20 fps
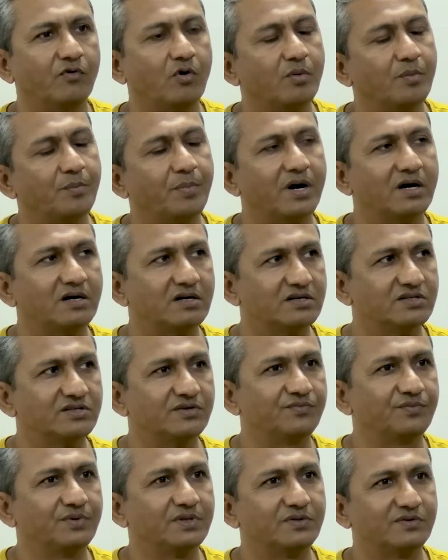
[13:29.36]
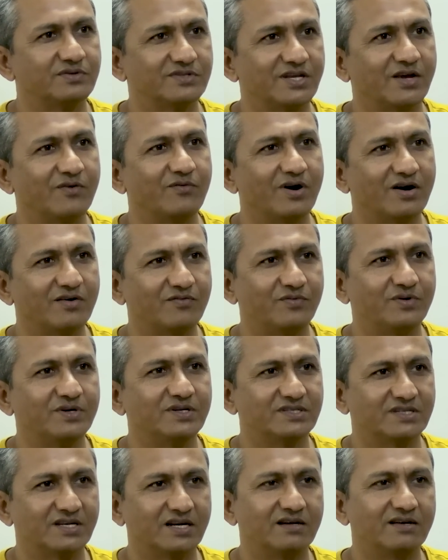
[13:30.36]
partnership with Sehwag
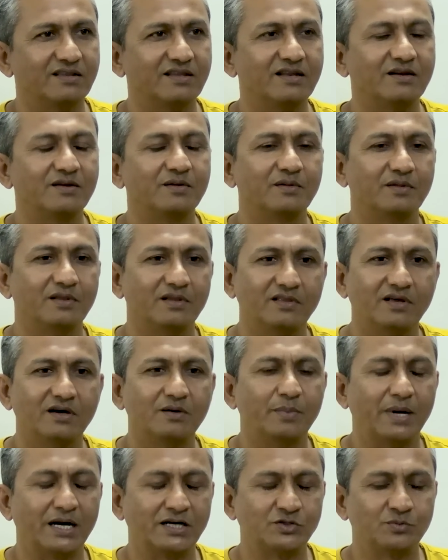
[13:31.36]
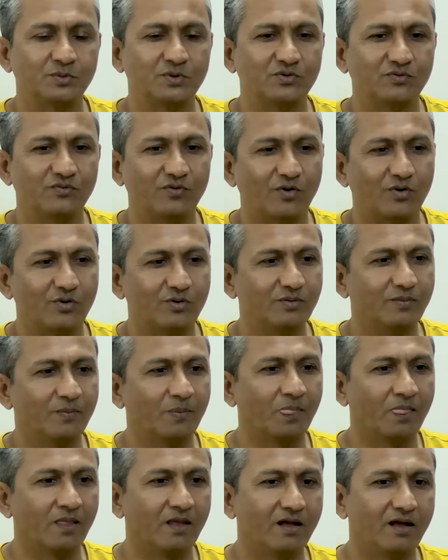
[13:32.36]
first, and then the batsman to follow.
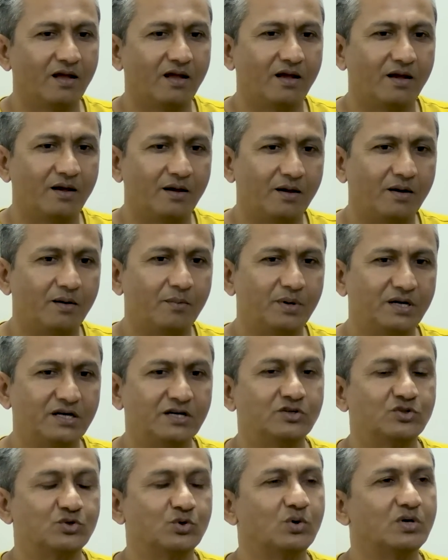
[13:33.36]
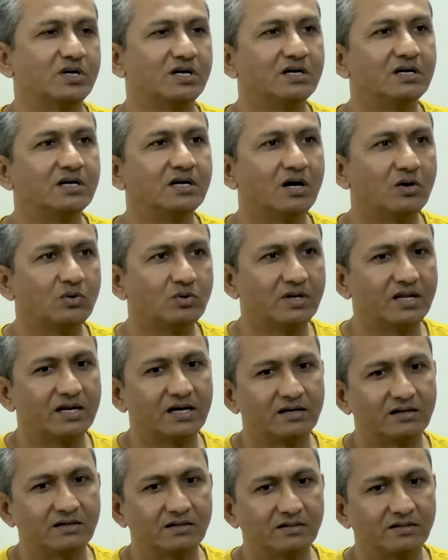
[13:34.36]
But it so turned out
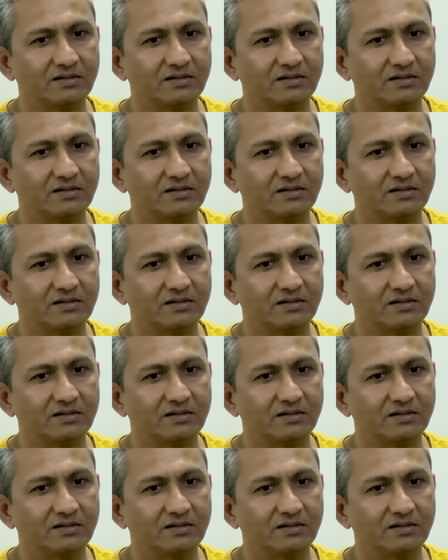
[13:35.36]
that